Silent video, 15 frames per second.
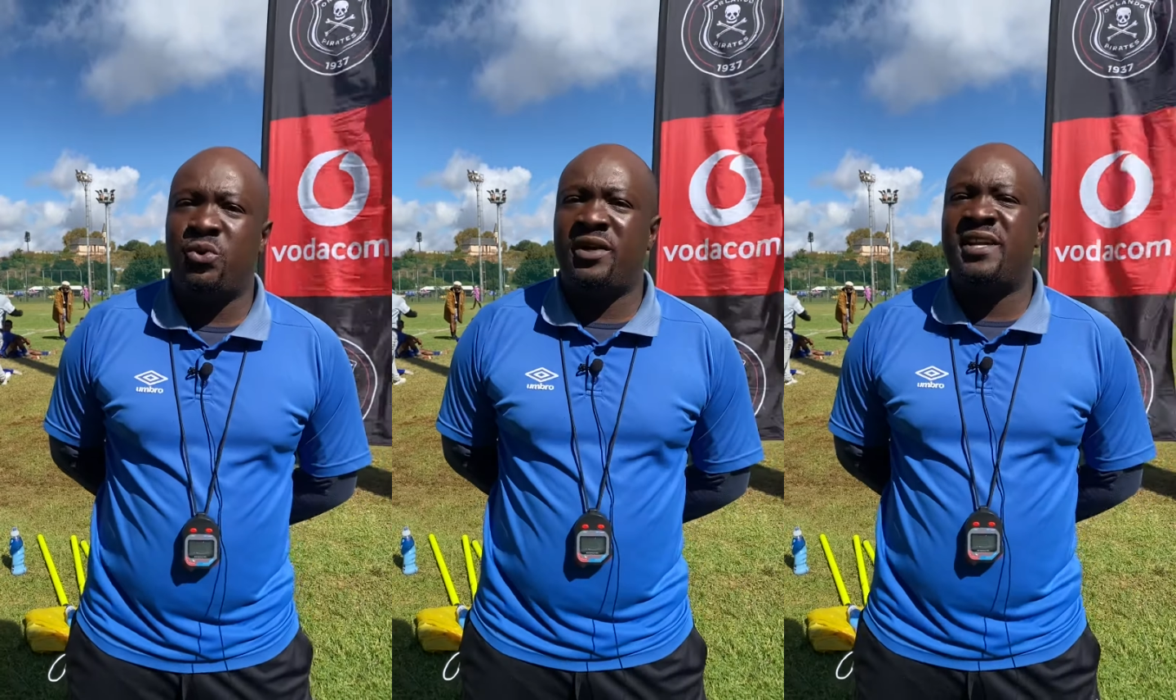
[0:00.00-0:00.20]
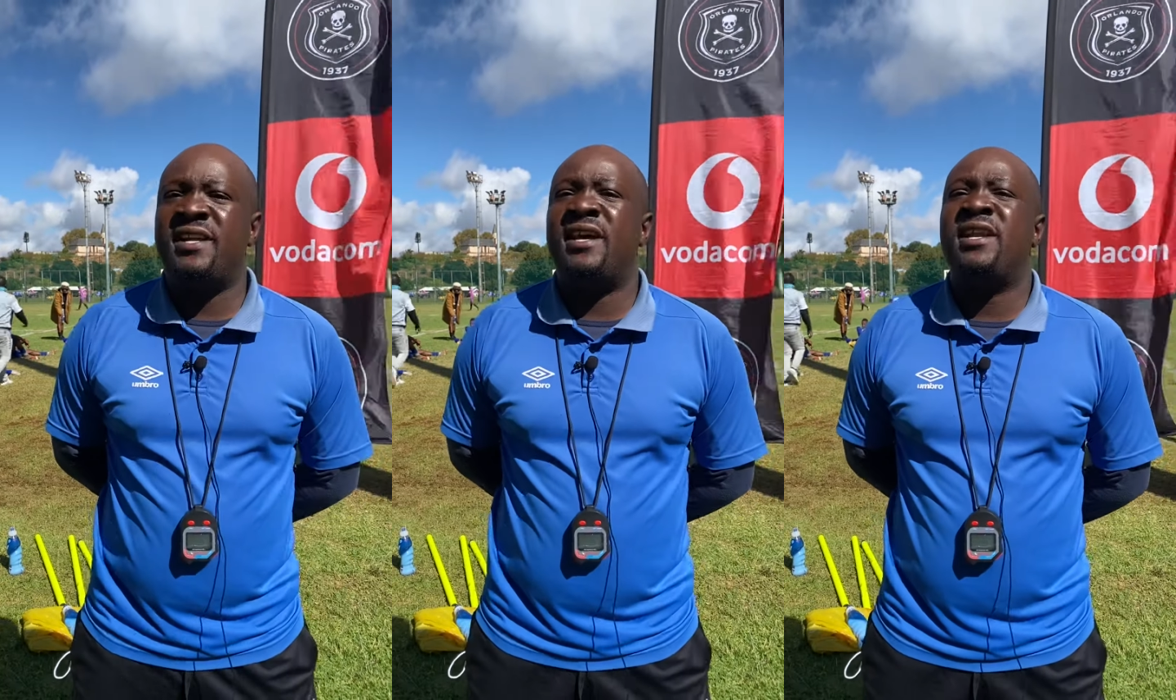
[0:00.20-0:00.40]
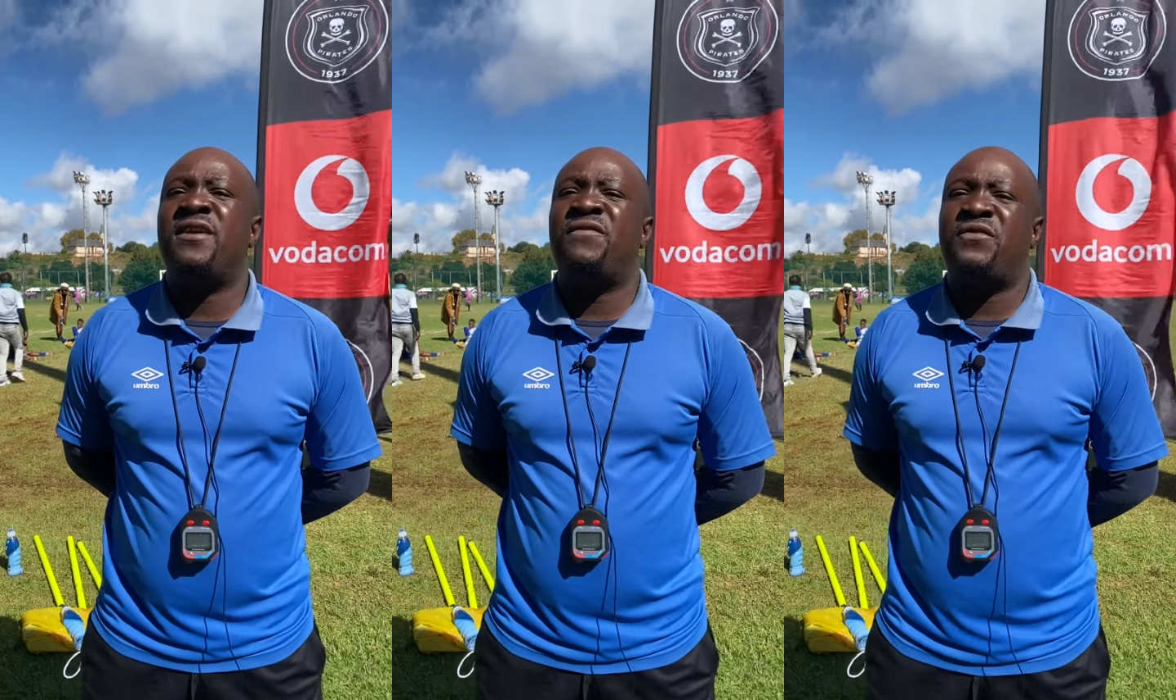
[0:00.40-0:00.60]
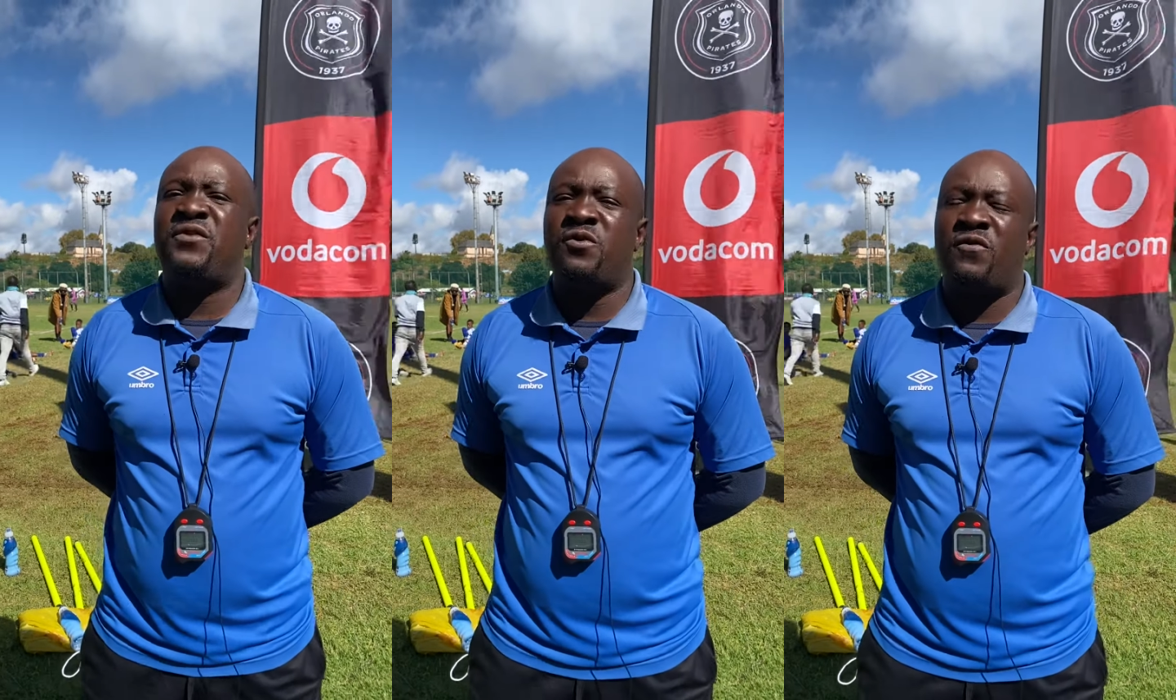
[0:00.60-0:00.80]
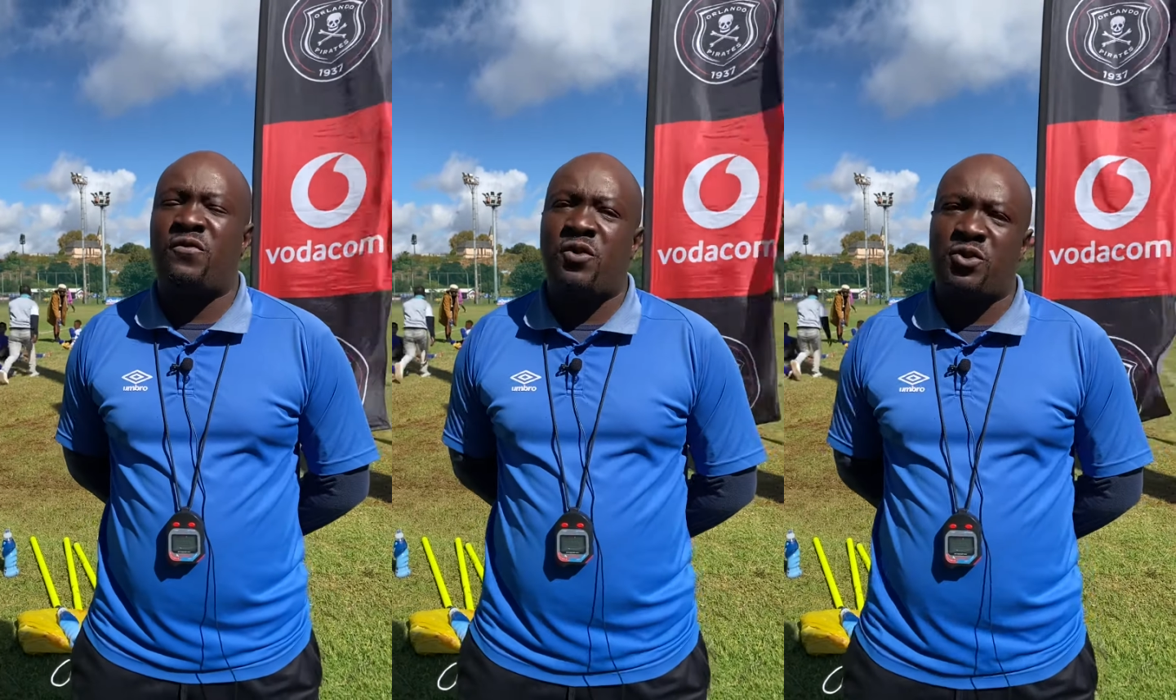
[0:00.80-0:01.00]
in NFD,
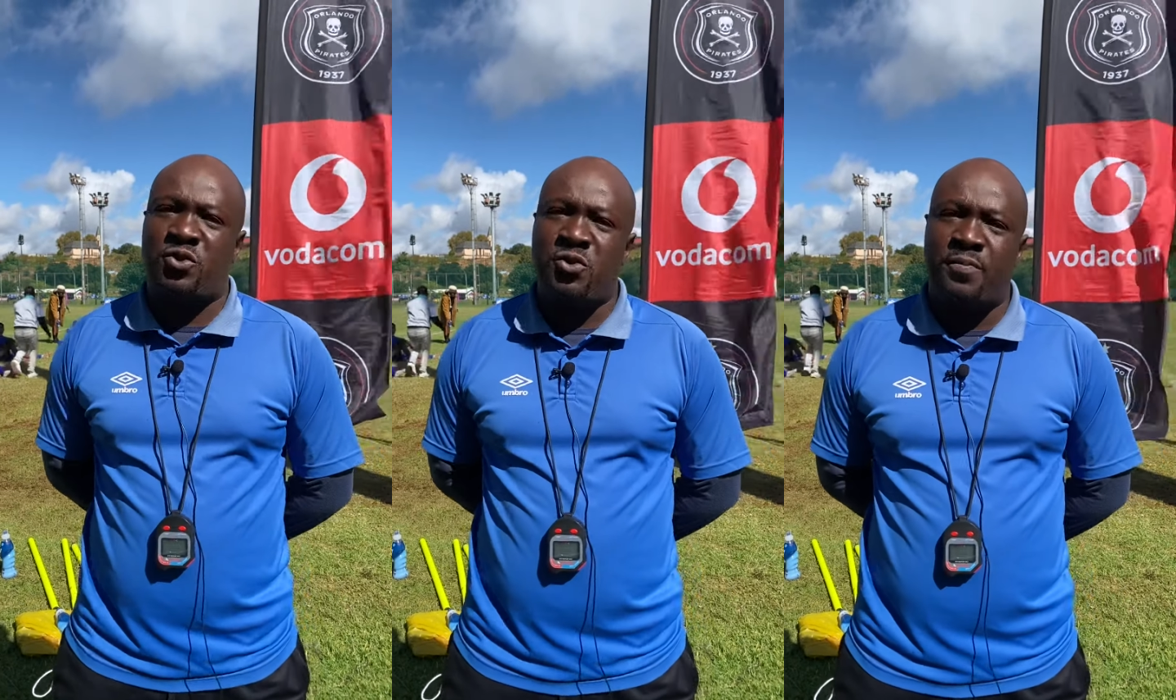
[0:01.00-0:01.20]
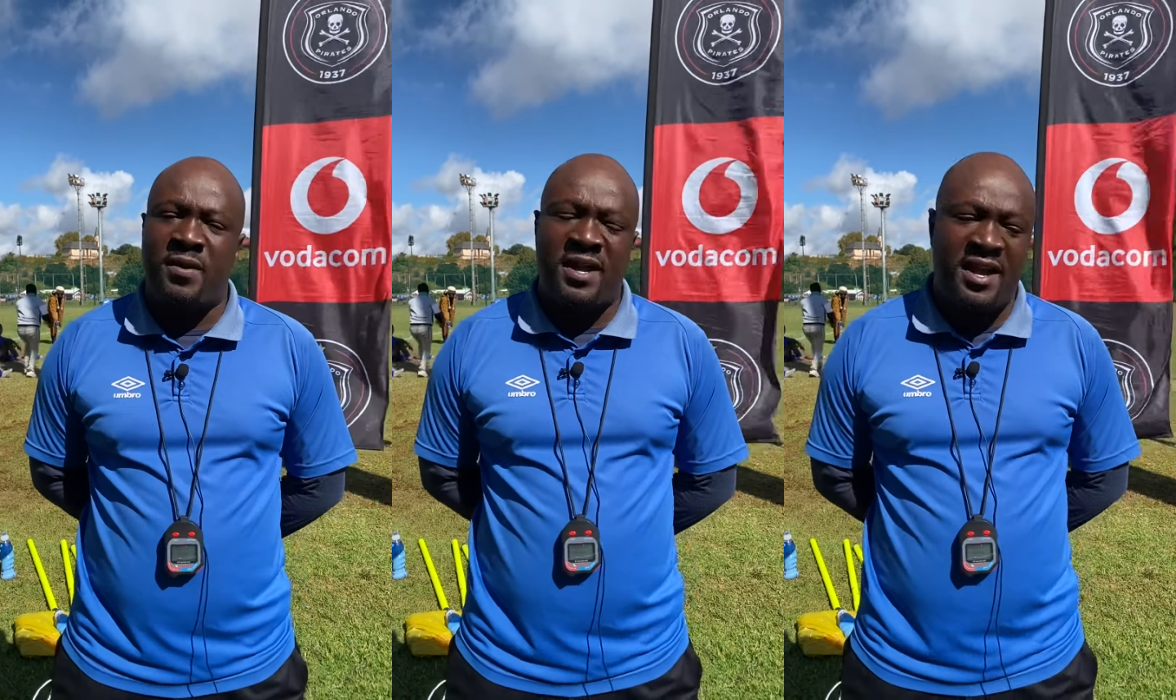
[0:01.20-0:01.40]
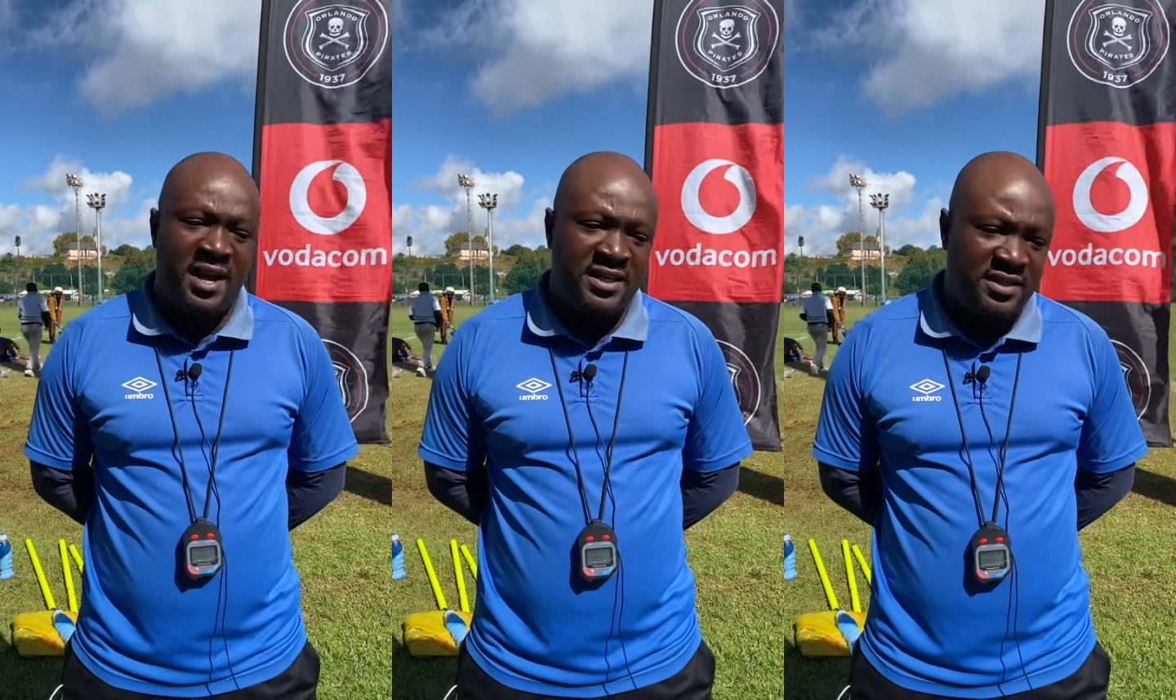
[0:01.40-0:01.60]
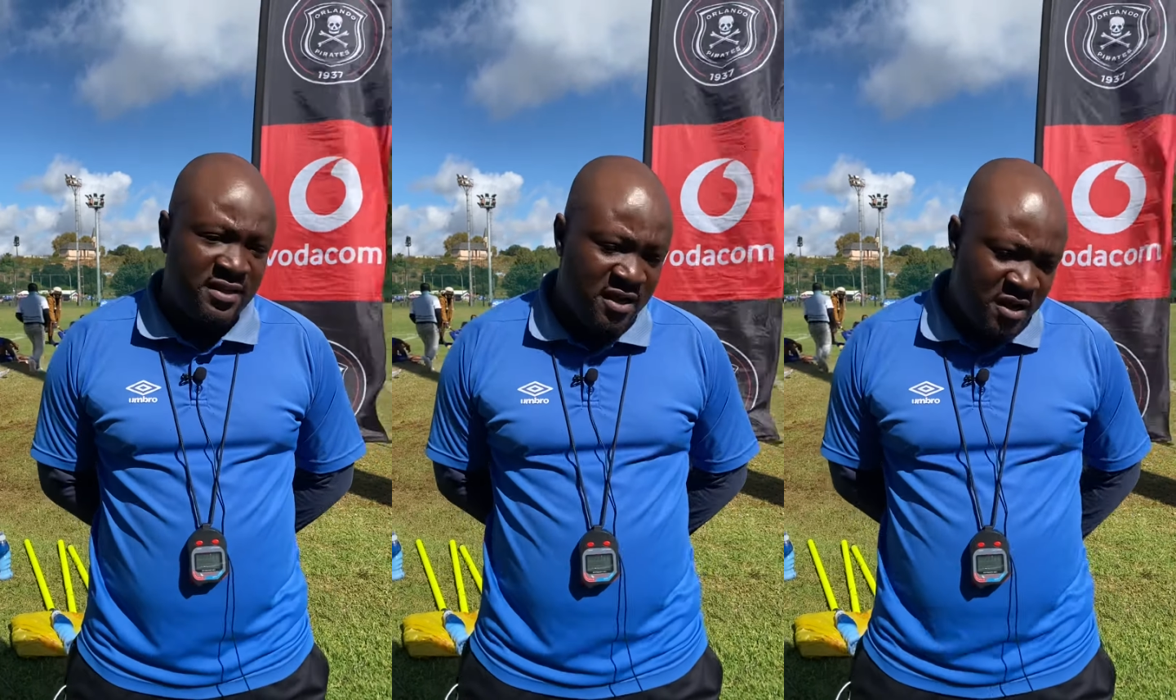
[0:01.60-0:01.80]
we've got two players.